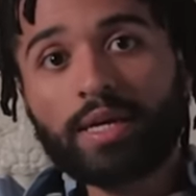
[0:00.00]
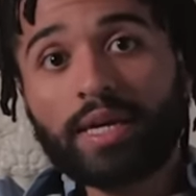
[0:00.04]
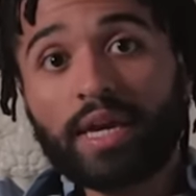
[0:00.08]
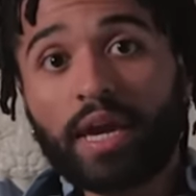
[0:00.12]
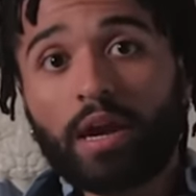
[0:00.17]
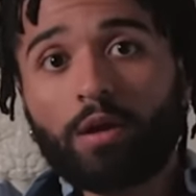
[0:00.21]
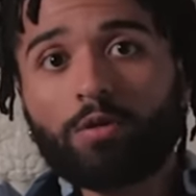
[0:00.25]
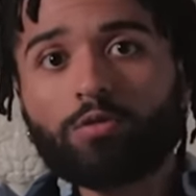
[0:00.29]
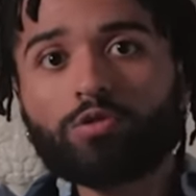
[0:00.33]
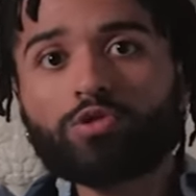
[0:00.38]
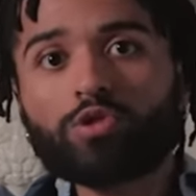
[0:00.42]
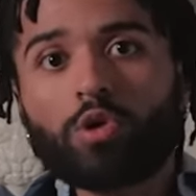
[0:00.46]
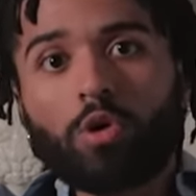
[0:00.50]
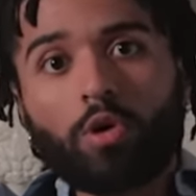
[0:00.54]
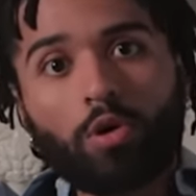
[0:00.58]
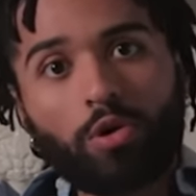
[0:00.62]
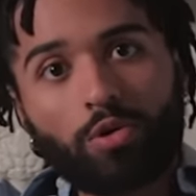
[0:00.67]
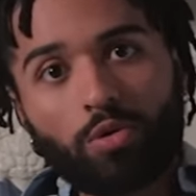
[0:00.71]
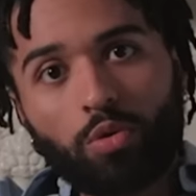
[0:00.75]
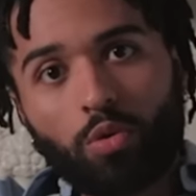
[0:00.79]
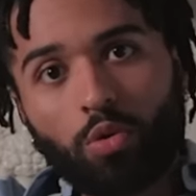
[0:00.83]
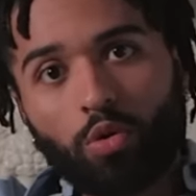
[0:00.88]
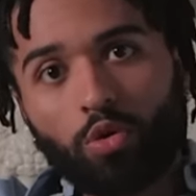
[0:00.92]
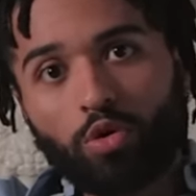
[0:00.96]
Carroll's
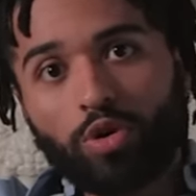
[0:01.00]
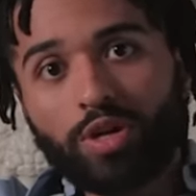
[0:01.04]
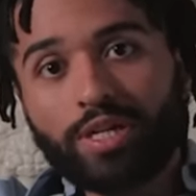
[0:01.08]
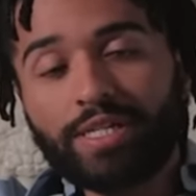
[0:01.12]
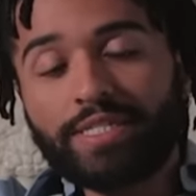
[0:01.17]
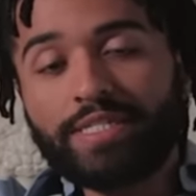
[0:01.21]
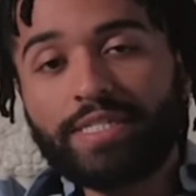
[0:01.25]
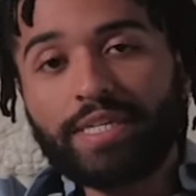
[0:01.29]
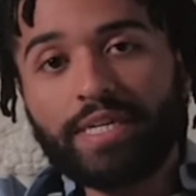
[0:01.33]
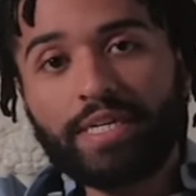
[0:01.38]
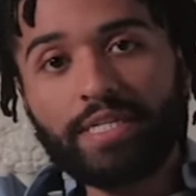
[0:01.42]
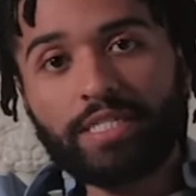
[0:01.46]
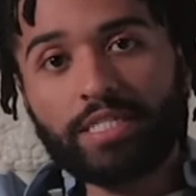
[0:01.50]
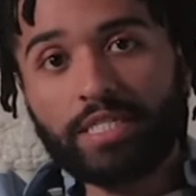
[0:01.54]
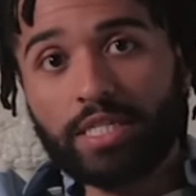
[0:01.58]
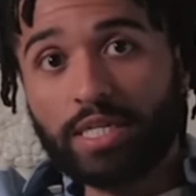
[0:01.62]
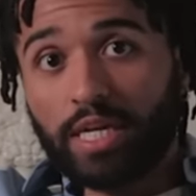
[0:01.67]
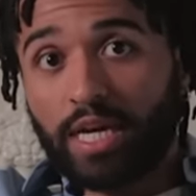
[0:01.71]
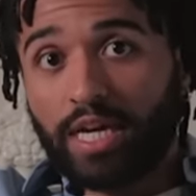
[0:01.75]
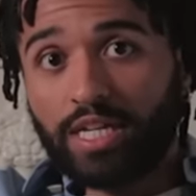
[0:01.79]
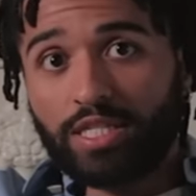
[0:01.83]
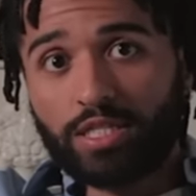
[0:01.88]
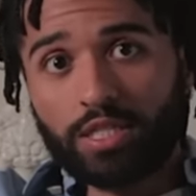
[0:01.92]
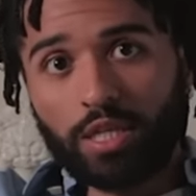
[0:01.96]
art horror is
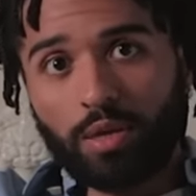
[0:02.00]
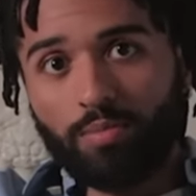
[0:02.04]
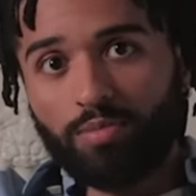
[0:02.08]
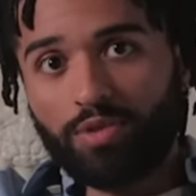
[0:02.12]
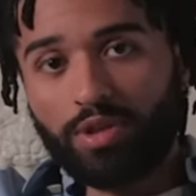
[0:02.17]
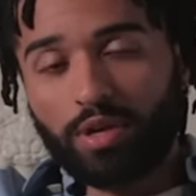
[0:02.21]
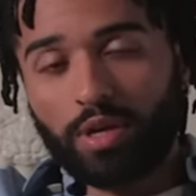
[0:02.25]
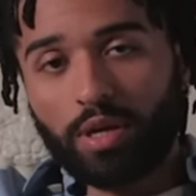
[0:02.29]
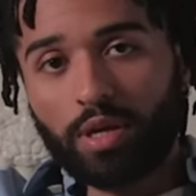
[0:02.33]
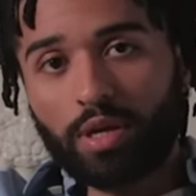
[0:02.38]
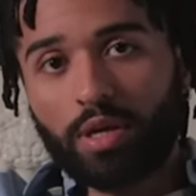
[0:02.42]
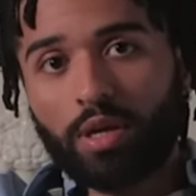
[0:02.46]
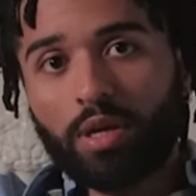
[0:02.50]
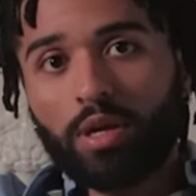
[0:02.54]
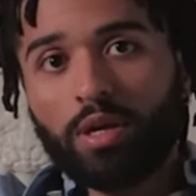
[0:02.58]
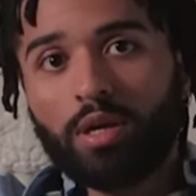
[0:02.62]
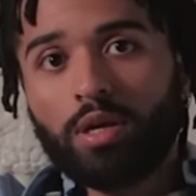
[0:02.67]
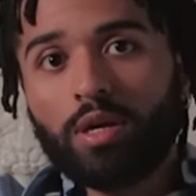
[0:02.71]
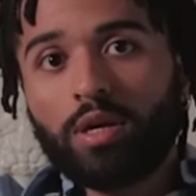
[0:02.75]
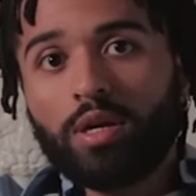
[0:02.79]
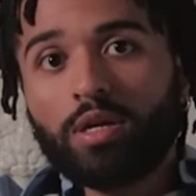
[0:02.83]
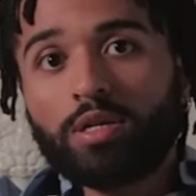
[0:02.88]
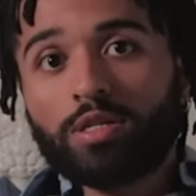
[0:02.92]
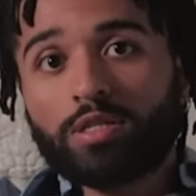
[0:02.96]
itching at something,
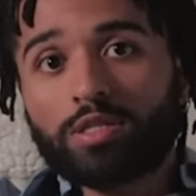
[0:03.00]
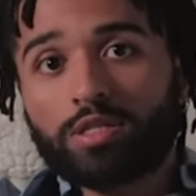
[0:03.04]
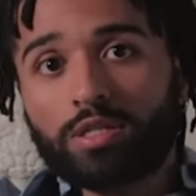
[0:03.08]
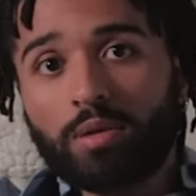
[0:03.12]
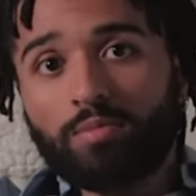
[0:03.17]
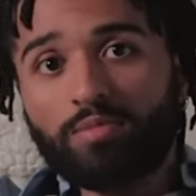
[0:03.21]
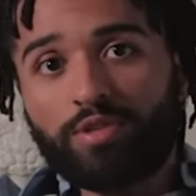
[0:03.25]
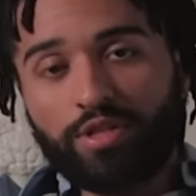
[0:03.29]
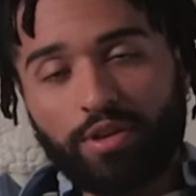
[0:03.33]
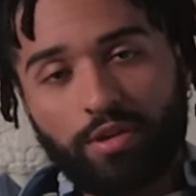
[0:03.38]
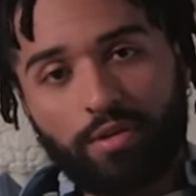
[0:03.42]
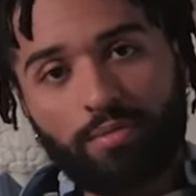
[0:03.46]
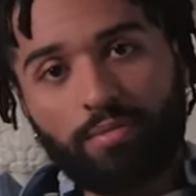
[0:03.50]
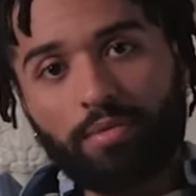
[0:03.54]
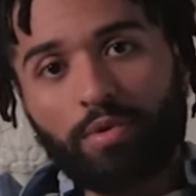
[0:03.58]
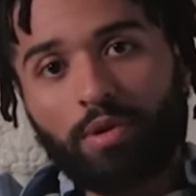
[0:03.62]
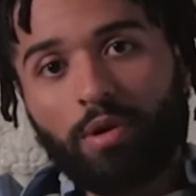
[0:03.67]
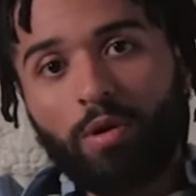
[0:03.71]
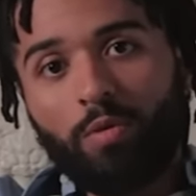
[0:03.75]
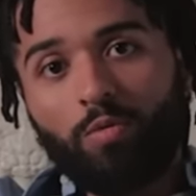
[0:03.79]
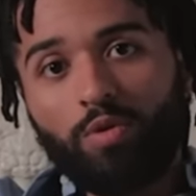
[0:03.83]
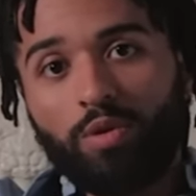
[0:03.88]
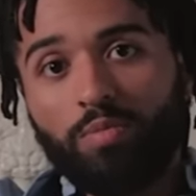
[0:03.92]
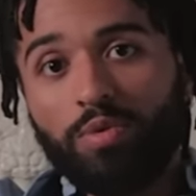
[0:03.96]
something
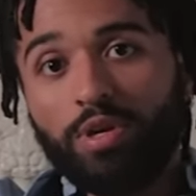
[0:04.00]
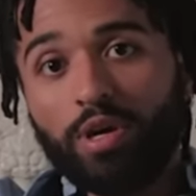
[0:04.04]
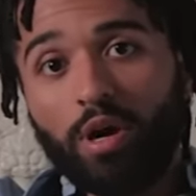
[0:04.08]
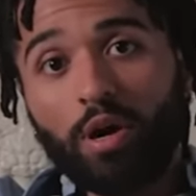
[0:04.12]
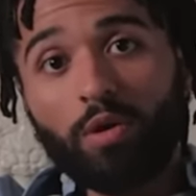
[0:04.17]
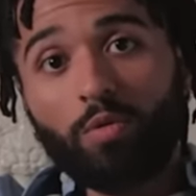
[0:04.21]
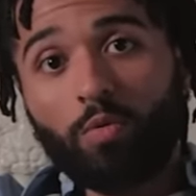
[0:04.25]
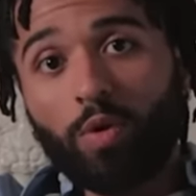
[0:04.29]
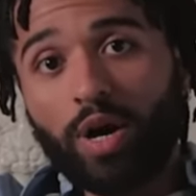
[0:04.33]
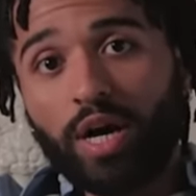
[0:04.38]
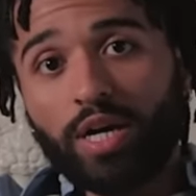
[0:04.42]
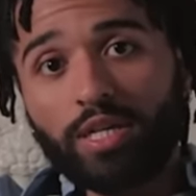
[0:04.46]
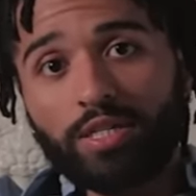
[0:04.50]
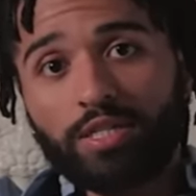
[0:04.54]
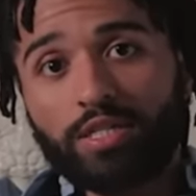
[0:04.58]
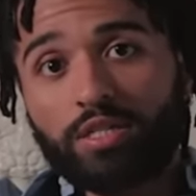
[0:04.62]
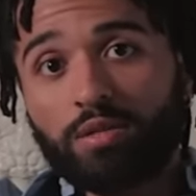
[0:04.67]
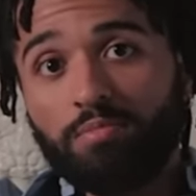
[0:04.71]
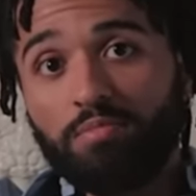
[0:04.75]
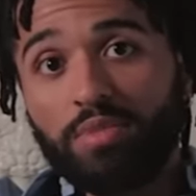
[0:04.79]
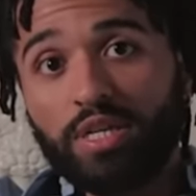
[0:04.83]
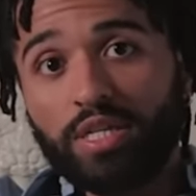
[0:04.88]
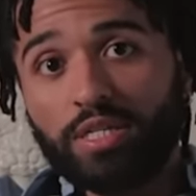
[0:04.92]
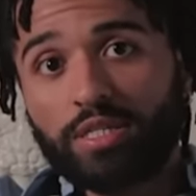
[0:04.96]
we'd be unwise
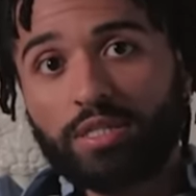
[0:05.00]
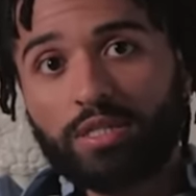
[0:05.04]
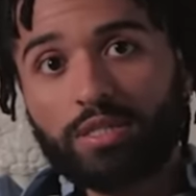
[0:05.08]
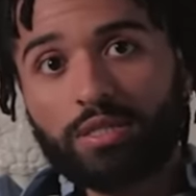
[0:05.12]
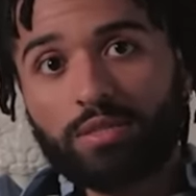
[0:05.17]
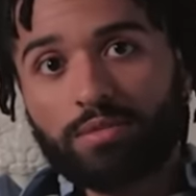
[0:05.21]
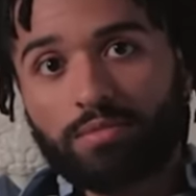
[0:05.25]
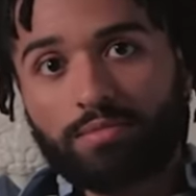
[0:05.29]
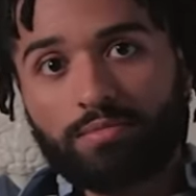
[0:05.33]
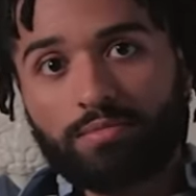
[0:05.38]
to miss.